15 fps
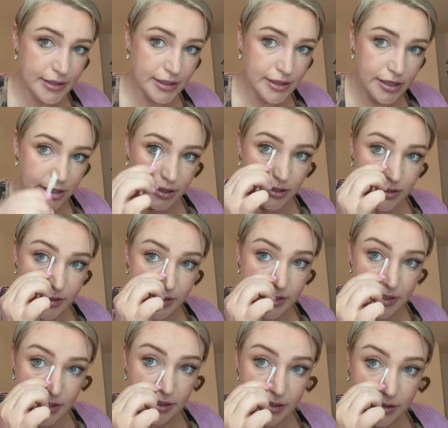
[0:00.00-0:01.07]
Not good,
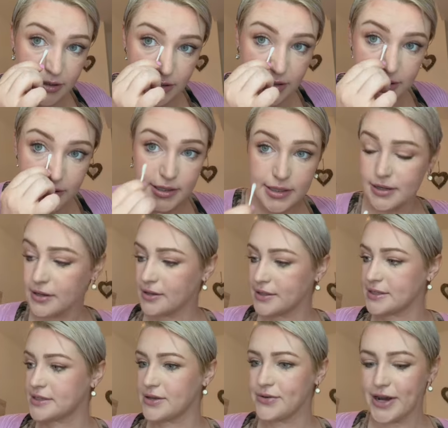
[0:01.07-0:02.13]
not good. There.
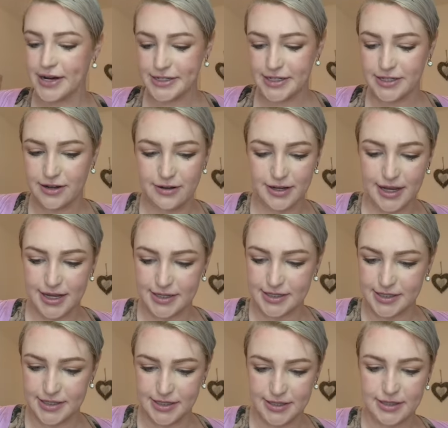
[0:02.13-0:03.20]
It's so hard to talk
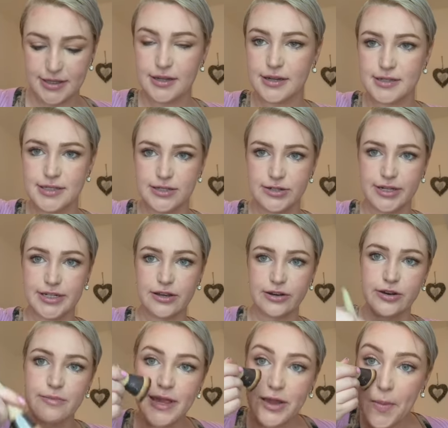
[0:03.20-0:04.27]
and concentrate on
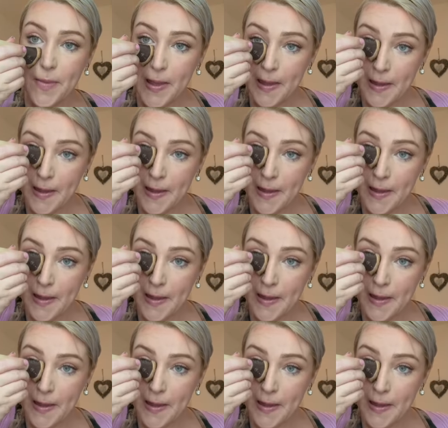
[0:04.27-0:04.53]
your makeup.